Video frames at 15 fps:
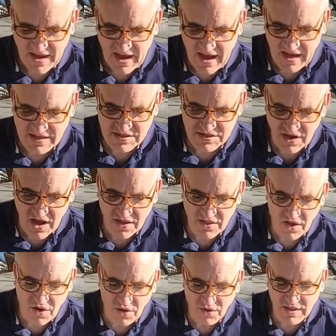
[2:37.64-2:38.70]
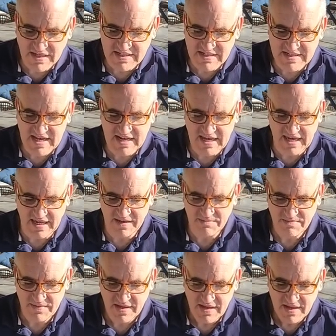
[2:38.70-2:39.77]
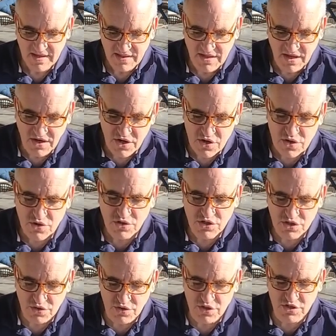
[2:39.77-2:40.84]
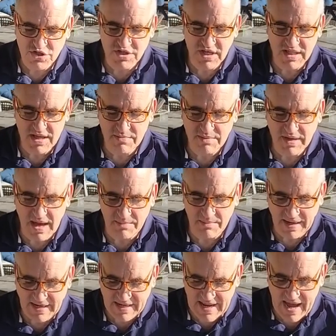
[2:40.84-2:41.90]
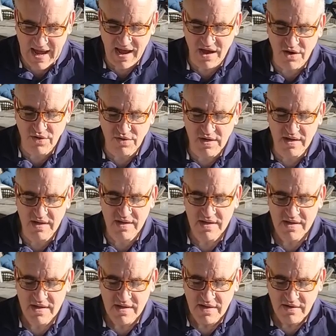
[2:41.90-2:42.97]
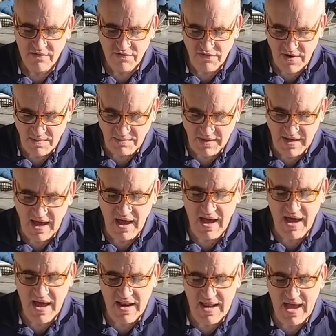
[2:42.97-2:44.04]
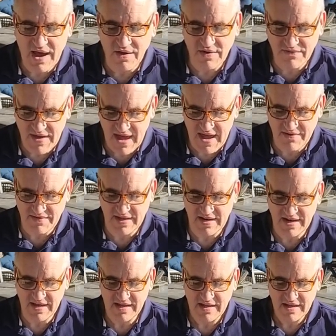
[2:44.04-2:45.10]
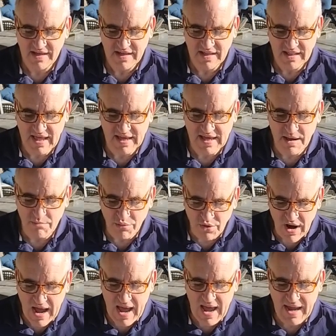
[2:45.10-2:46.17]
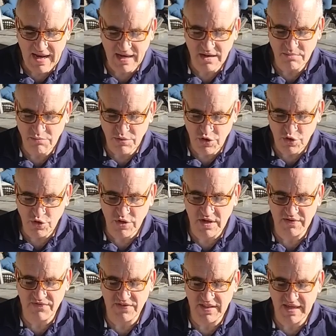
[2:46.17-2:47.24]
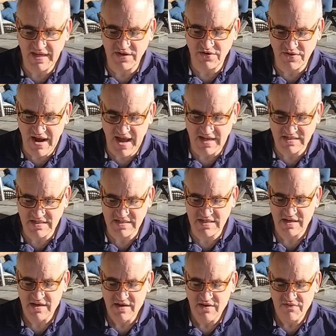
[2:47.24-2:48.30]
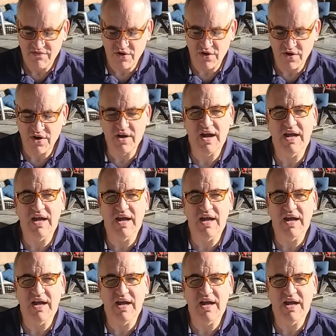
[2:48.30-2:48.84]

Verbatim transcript: I saw the holy city, the new Jerusalem coming down from God out of heaven, like a bride beautifully dressed for her